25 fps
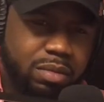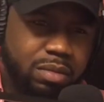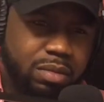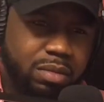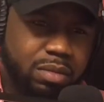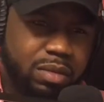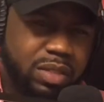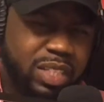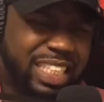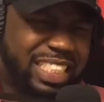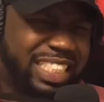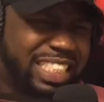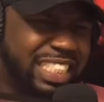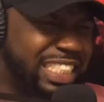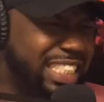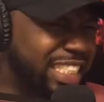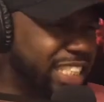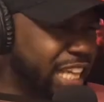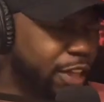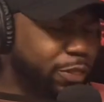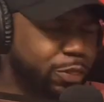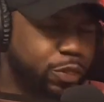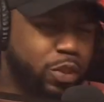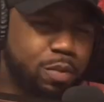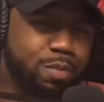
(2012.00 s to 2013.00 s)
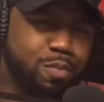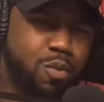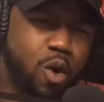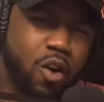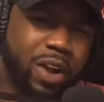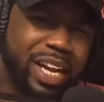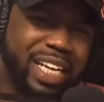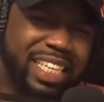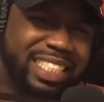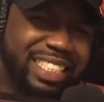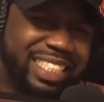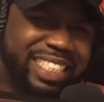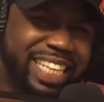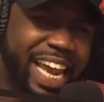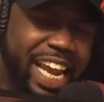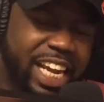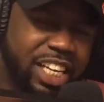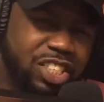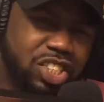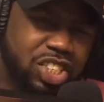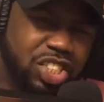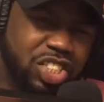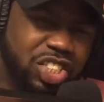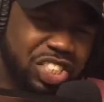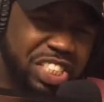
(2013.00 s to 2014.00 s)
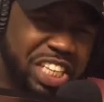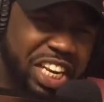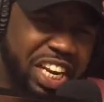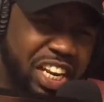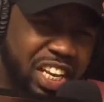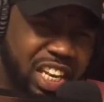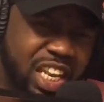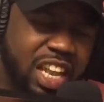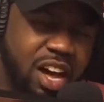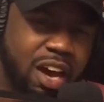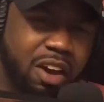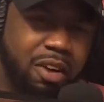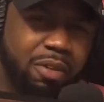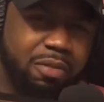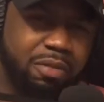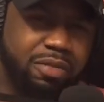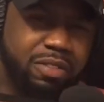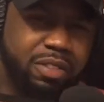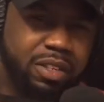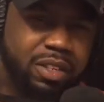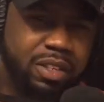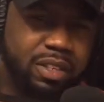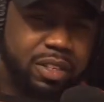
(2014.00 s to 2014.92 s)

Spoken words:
There's nothing more contagious than love.